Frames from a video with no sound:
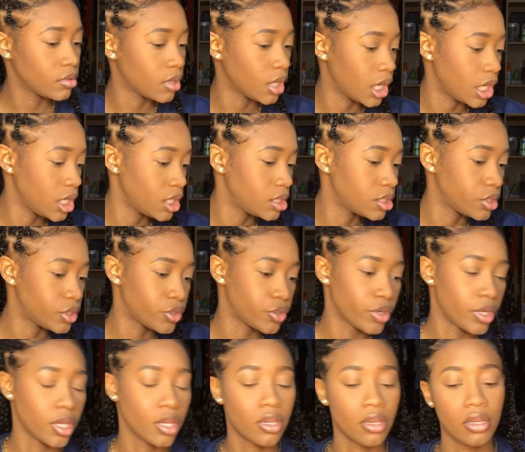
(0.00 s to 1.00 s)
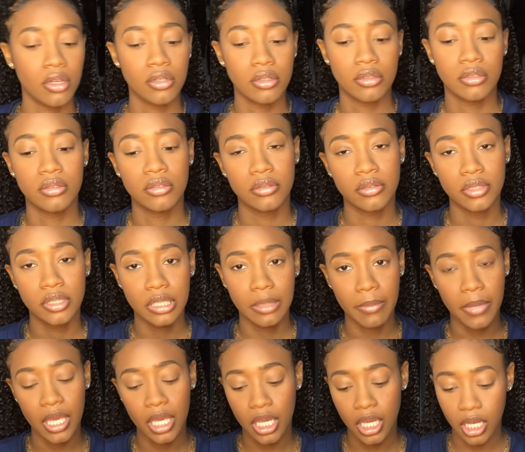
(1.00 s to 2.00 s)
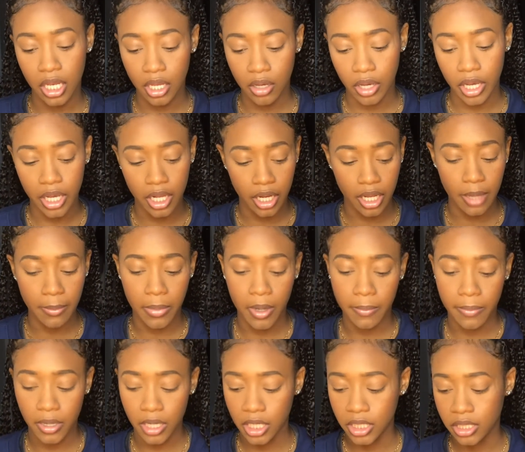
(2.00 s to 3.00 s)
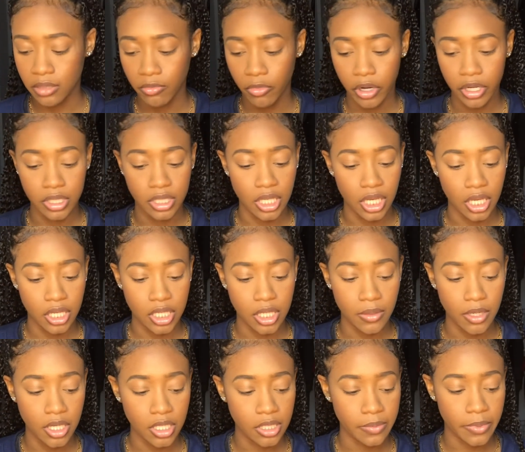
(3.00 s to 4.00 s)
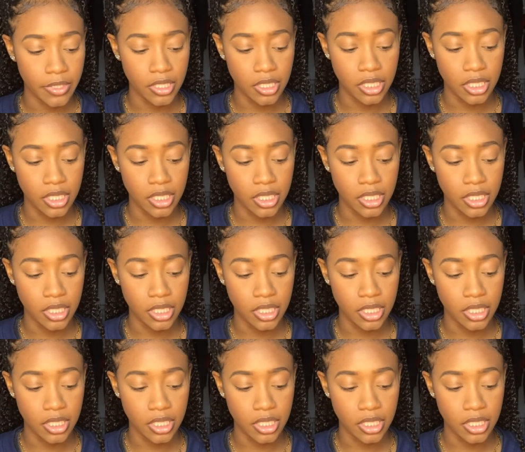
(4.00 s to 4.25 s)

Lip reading: a little trick to making your highlight pop a little more. Take some of the